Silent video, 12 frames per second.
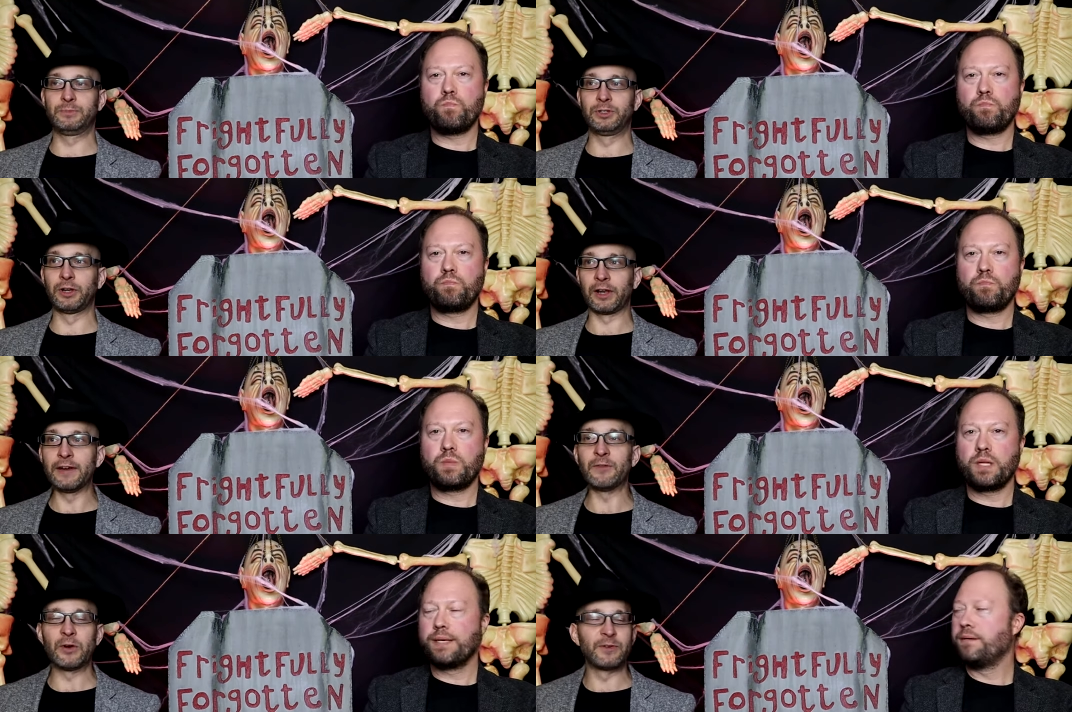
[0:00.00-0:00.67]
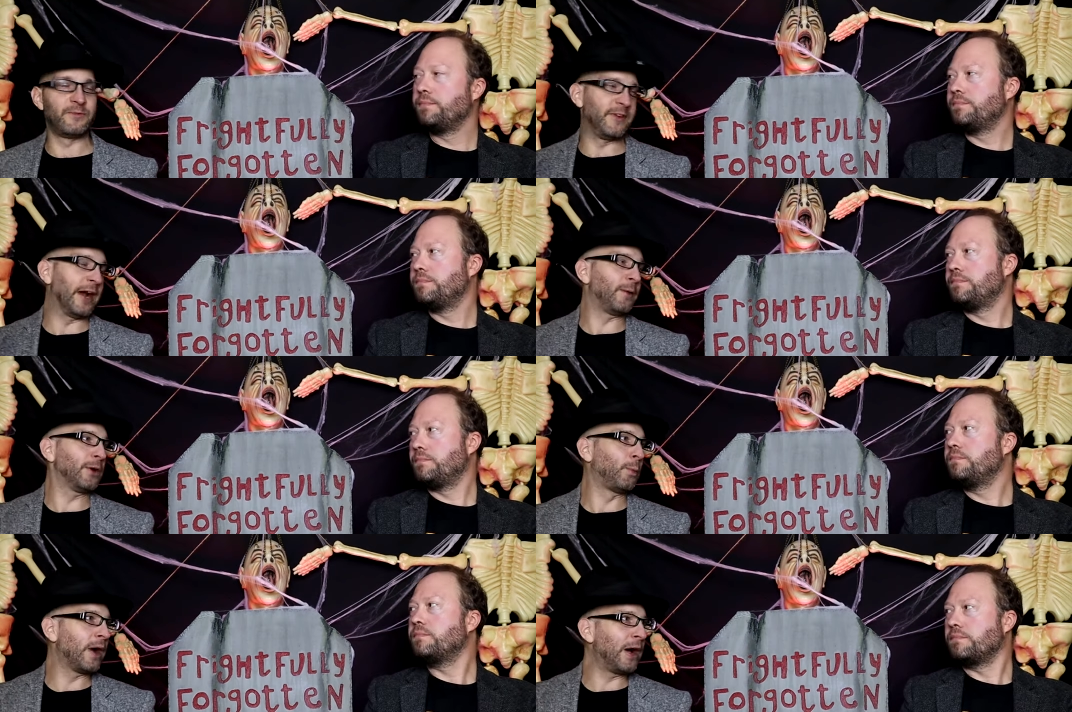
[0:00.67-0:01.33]
Speaker 1: delivered
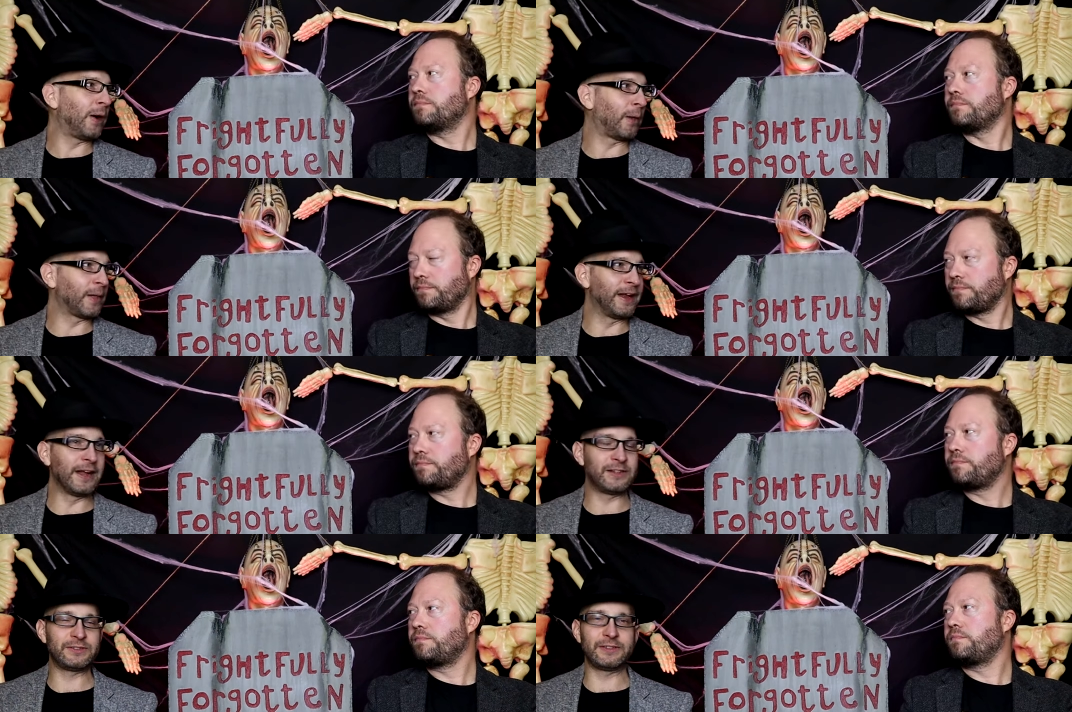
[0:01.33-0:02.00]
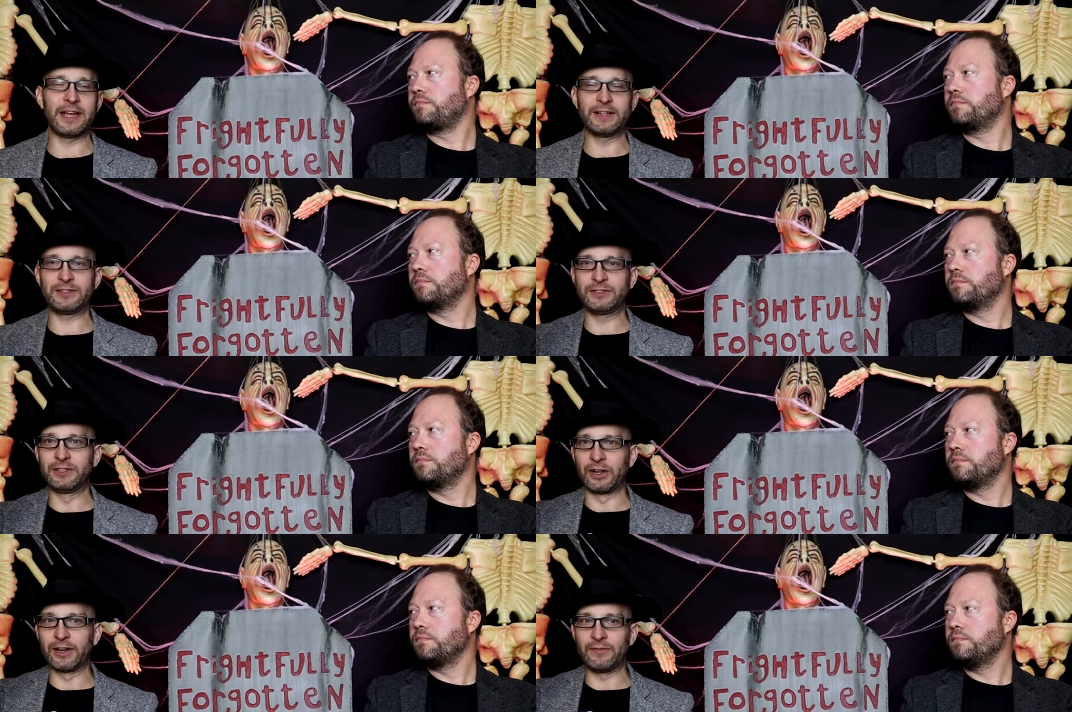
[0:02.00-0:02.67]
very well and it's it's
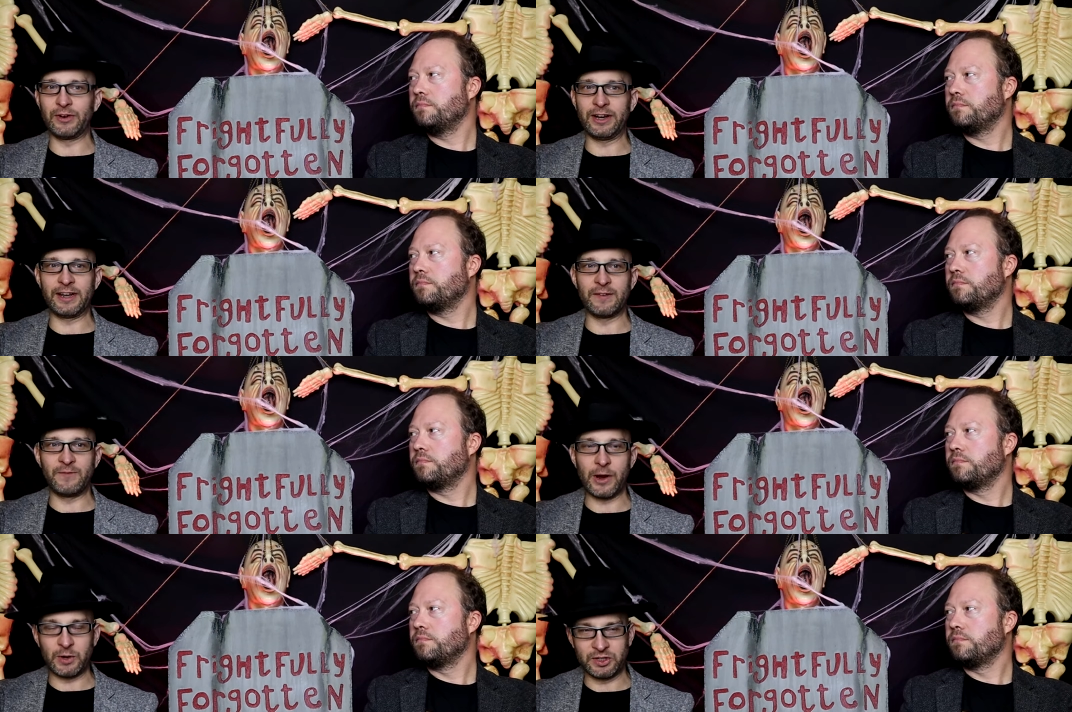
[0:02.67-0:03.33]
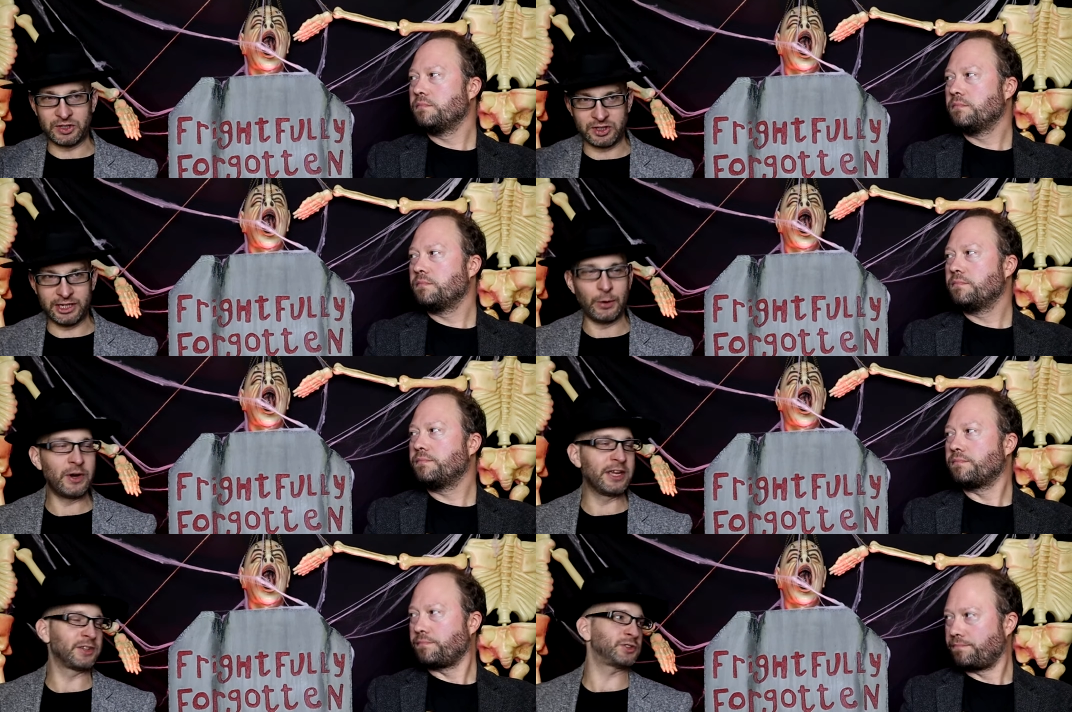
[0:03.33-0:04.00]
delivered in a very
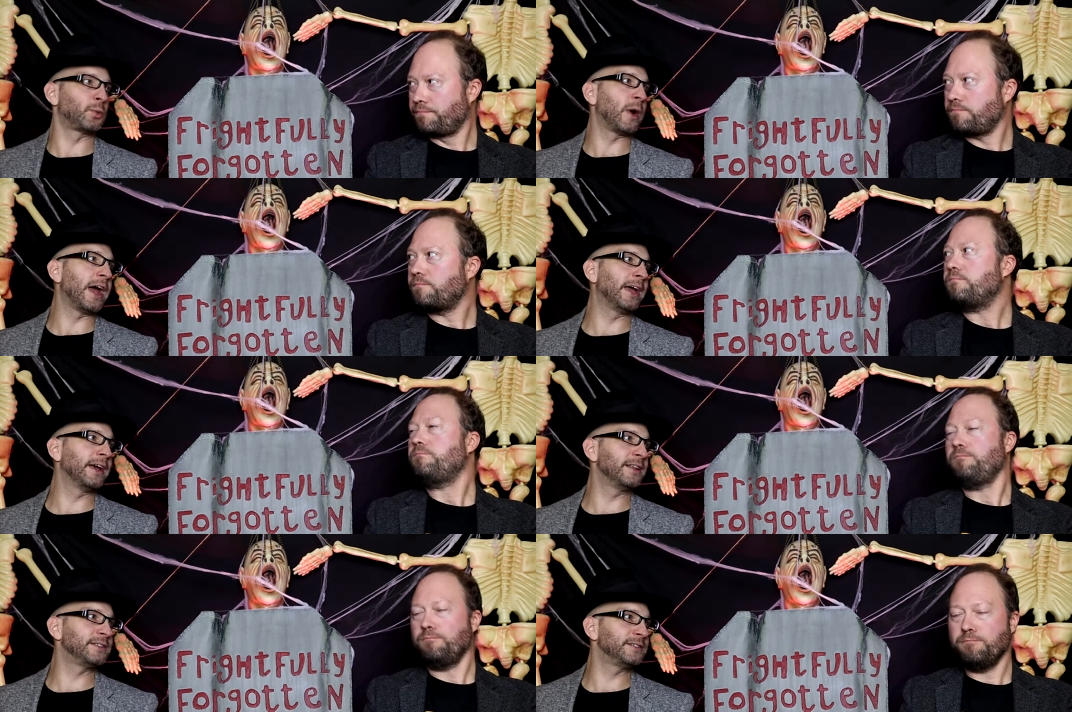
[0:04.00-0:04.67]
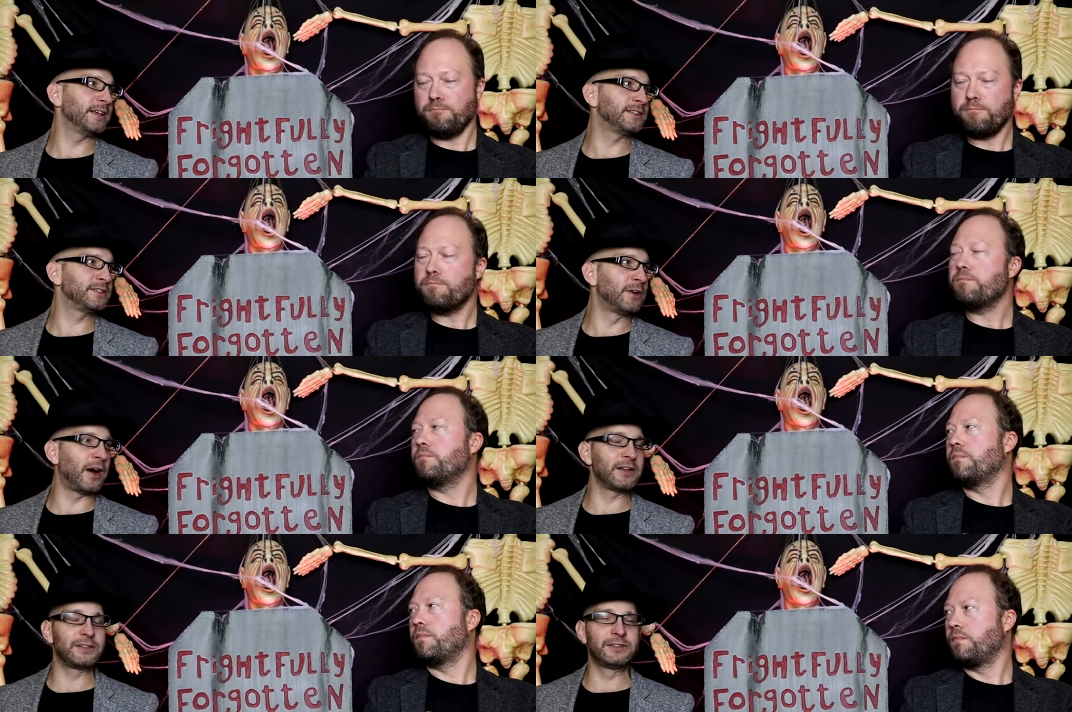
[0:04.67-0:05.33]
serious way. It's it's
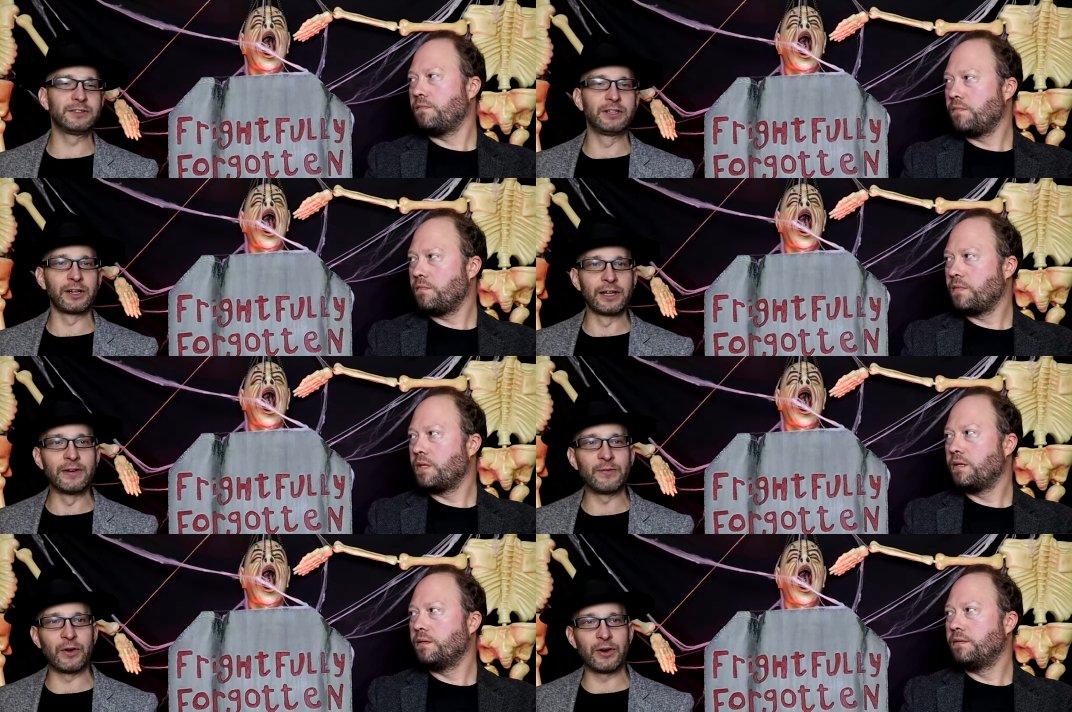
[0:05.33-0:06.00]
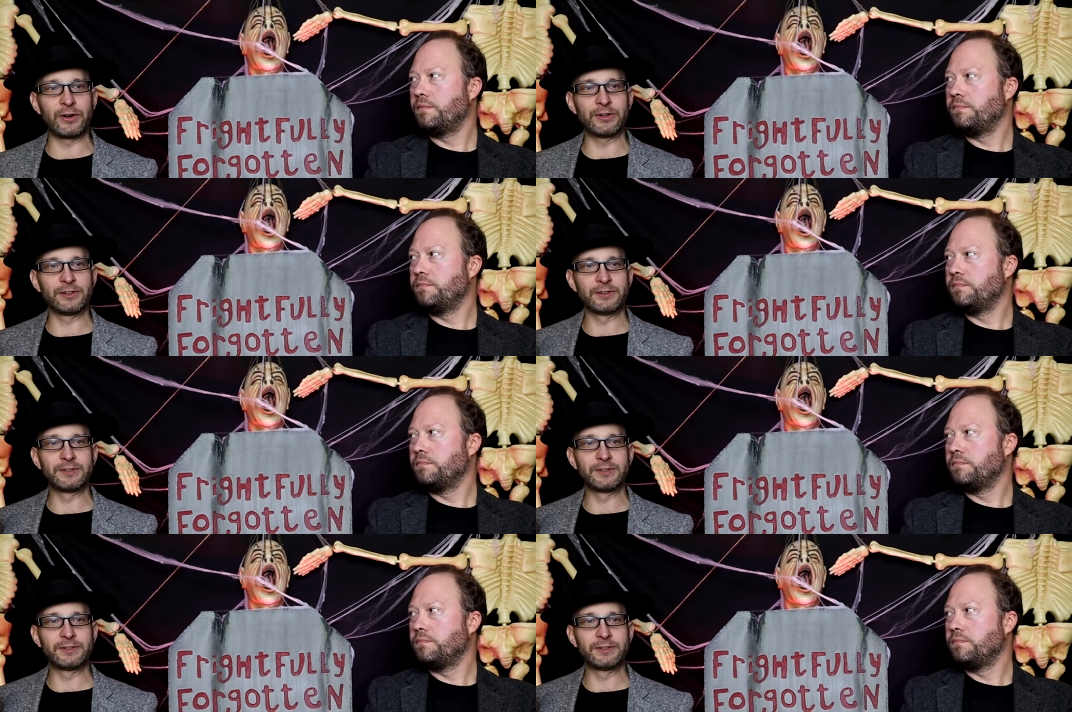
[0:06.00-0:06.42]
not delivered